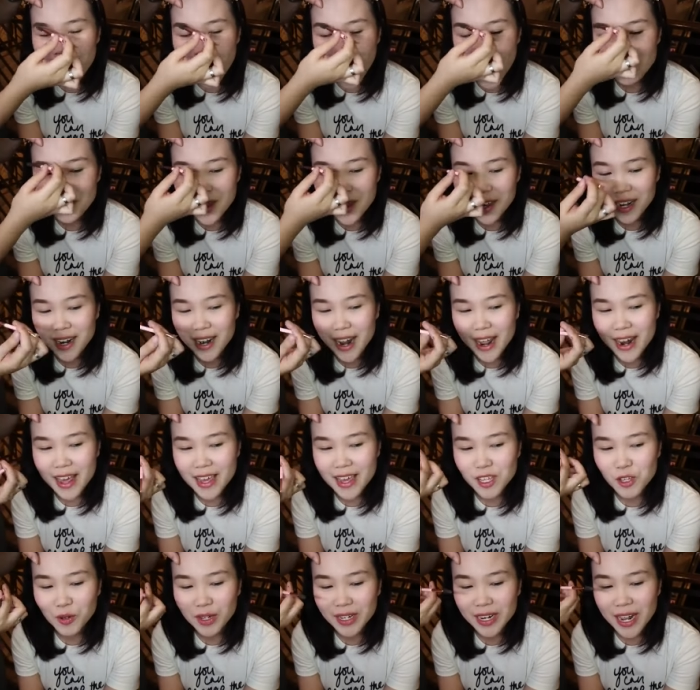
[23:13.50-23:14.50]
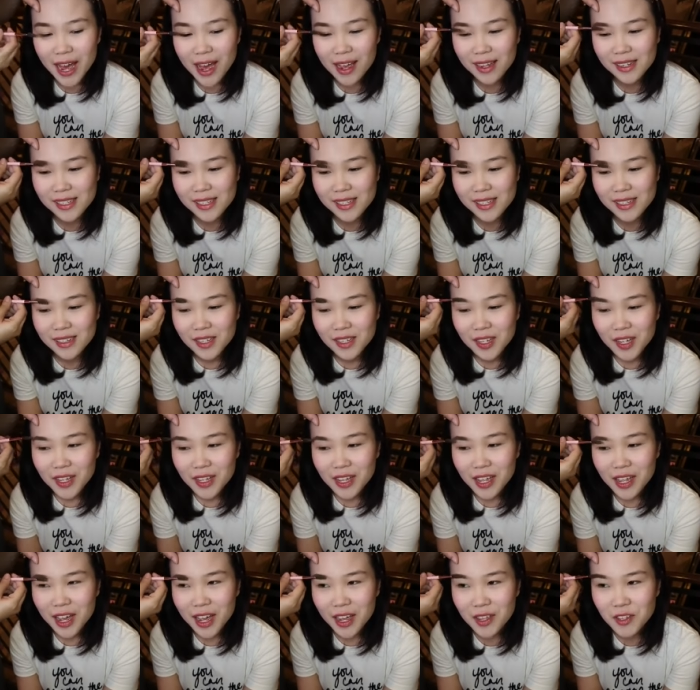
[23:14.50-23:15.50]
I'm not gonna lie, like you can ask,
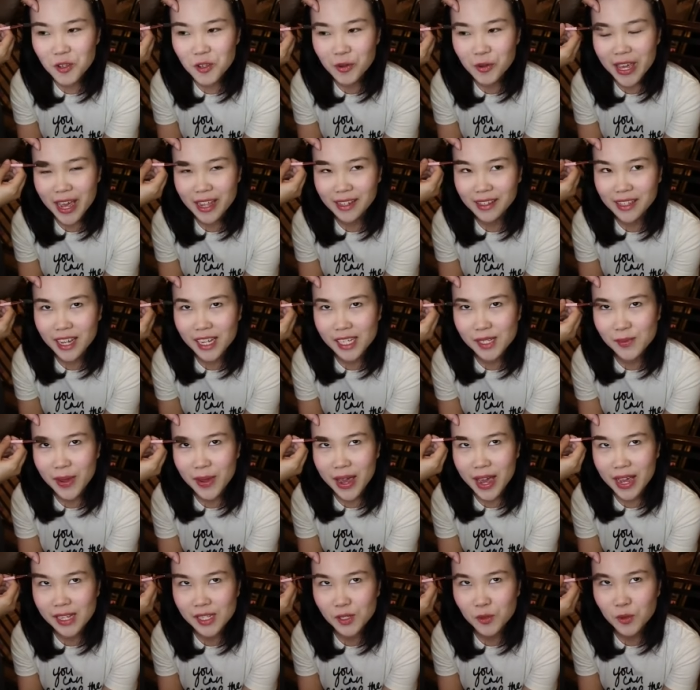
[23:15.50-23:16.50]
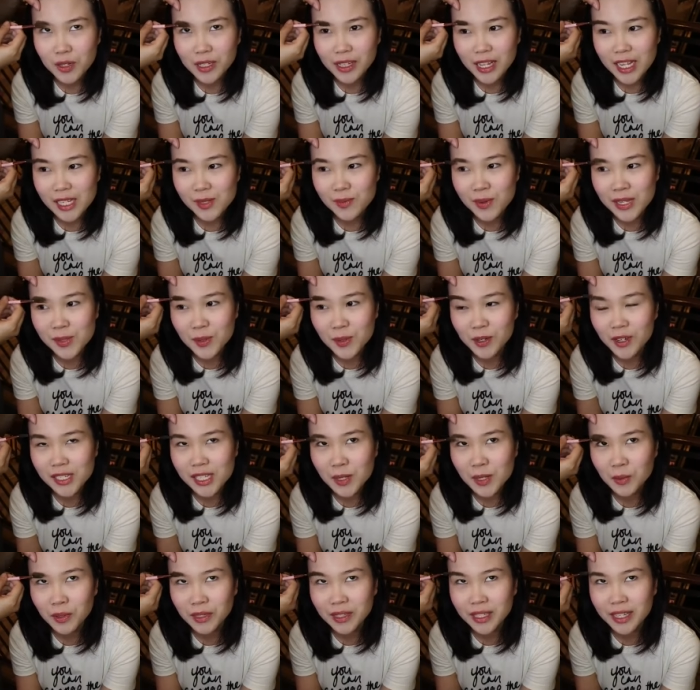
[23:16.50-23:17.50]
you can't ask my high school classmates because
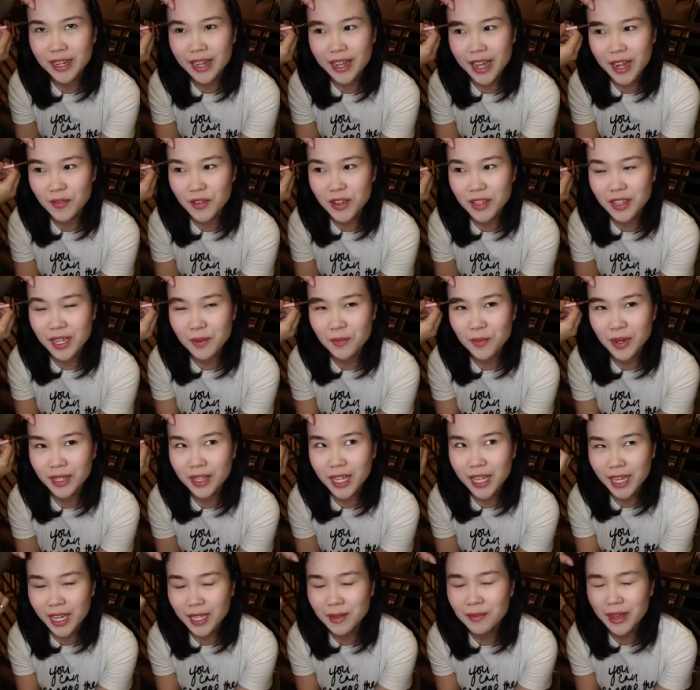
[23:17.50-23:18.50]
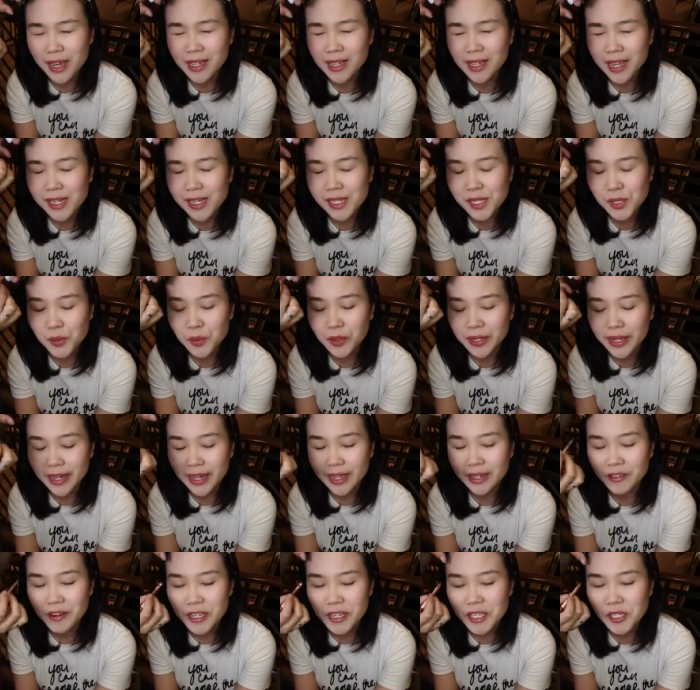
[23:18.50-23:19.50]
they will deny everything. But like in, in high school,
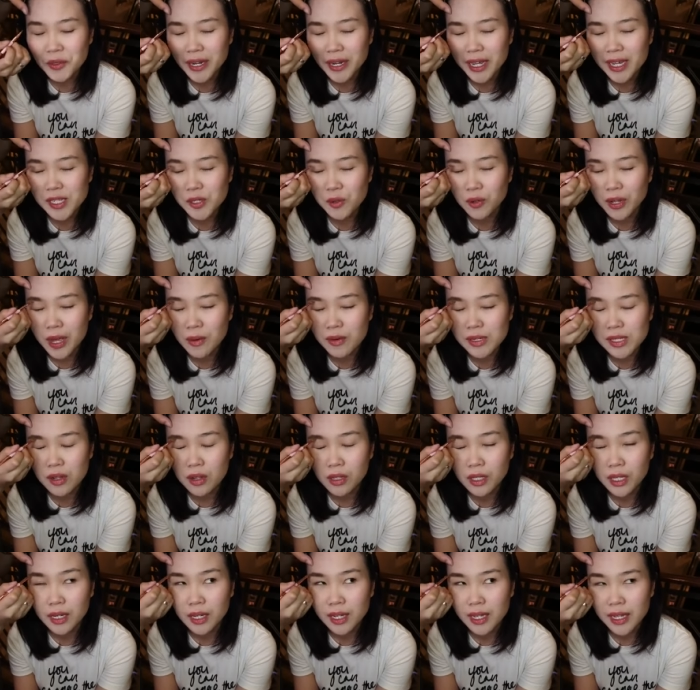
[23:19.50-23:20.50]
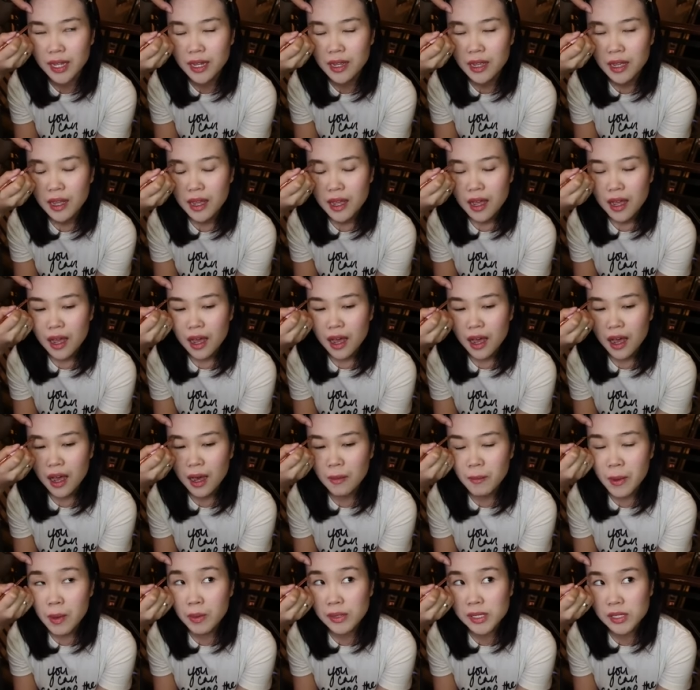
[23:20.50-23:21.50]
like in grade school and high school, I was called ugly.
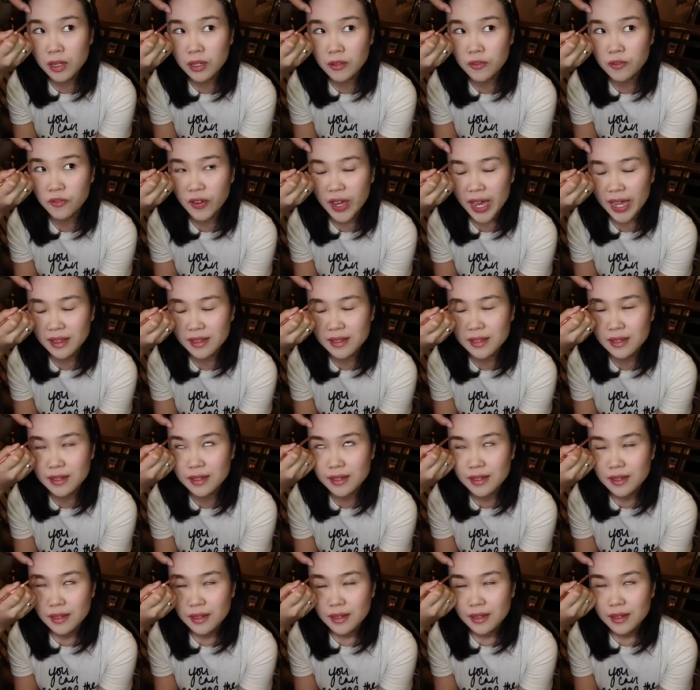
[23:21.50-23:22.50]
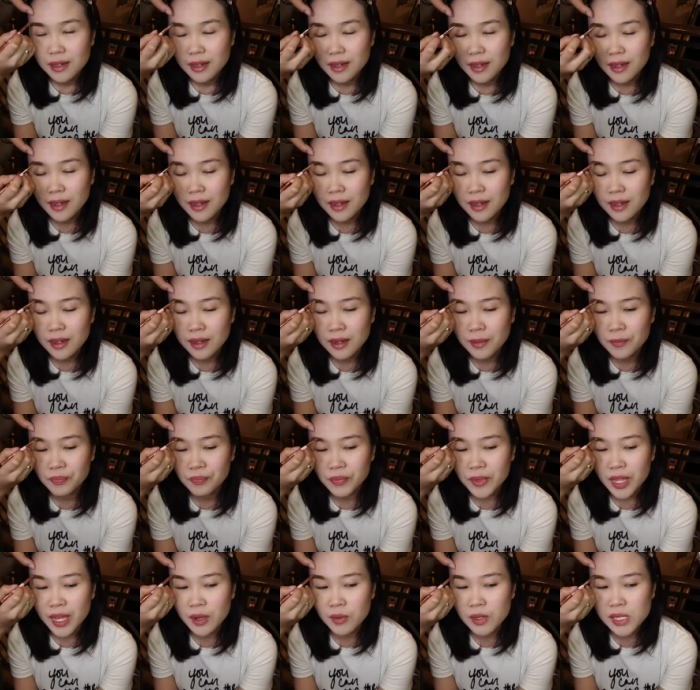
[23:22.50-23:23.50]
Um, I was called fat. Um,
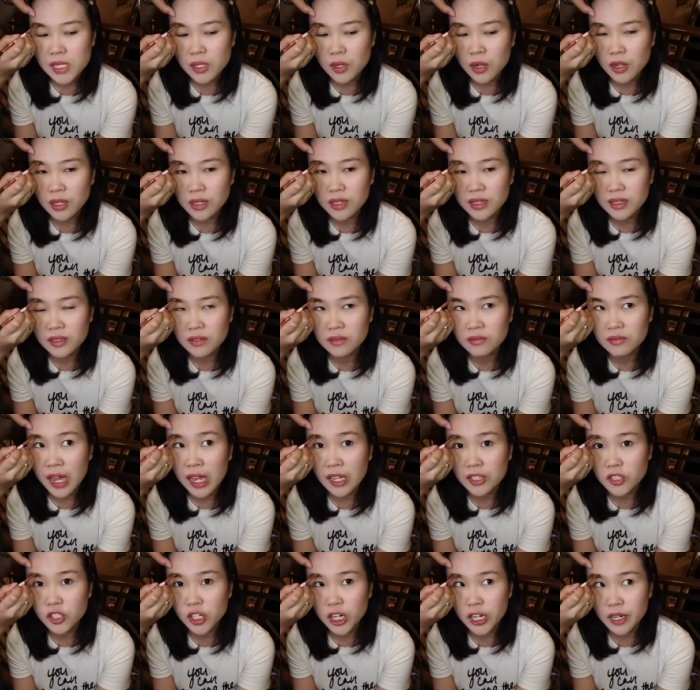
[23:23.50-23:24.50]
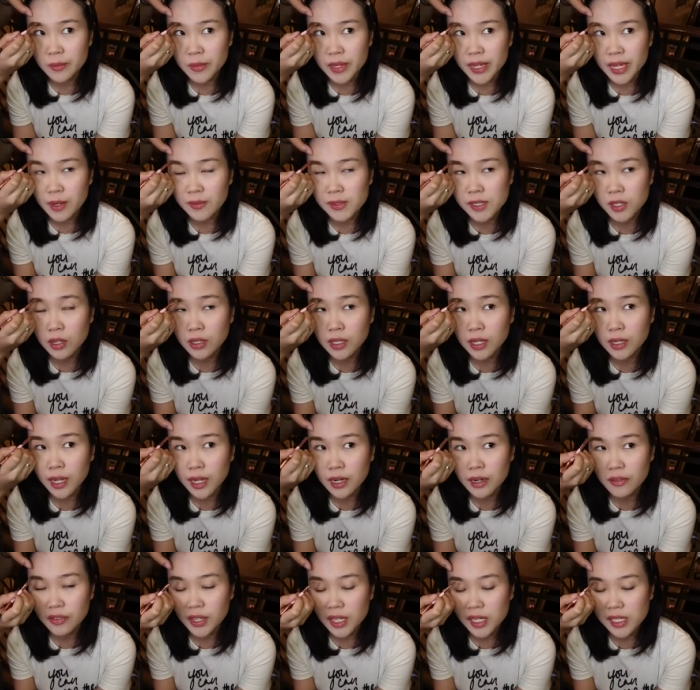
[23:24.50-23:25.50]
I was called not charming. I was called a
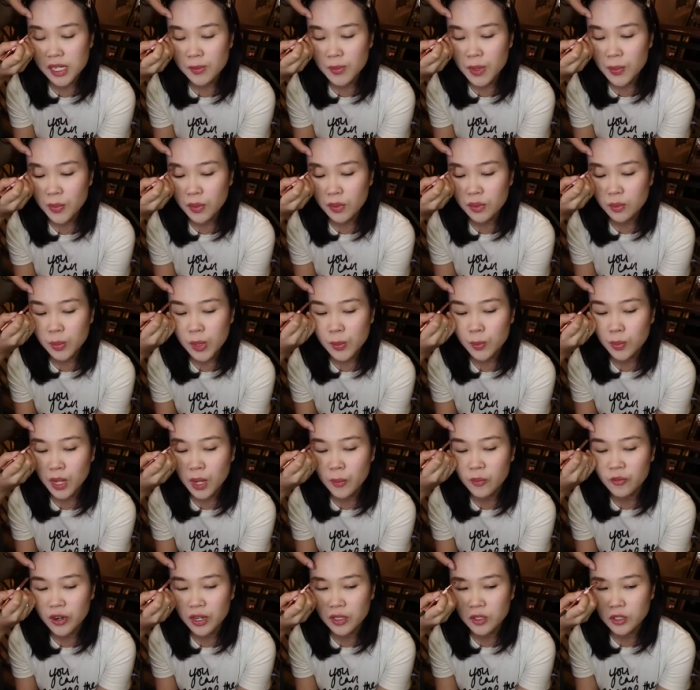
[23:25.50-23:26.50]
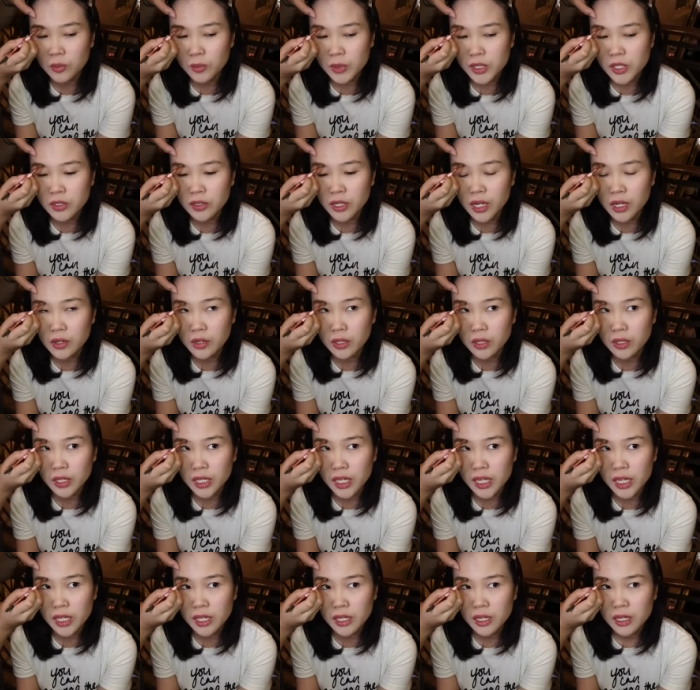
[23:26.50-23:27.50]
lot of things. Like people, people up front told me, you're not good
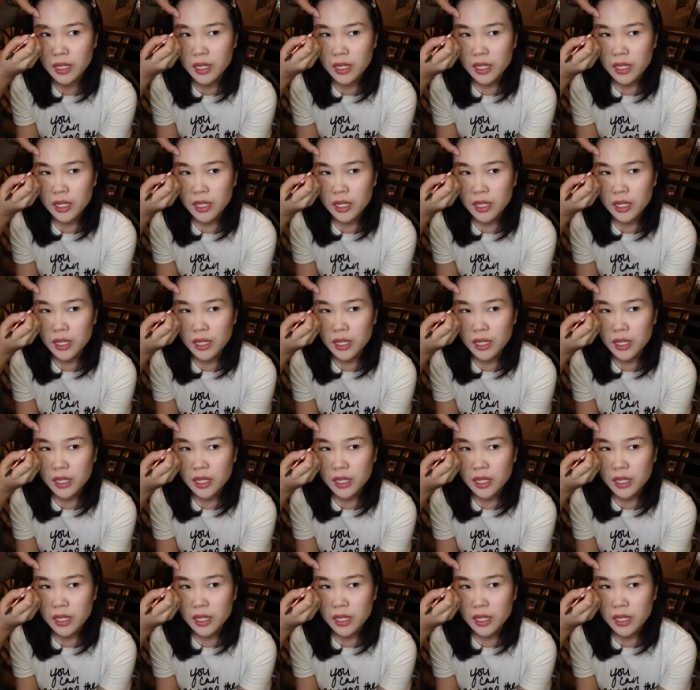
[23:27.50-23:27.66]
looking,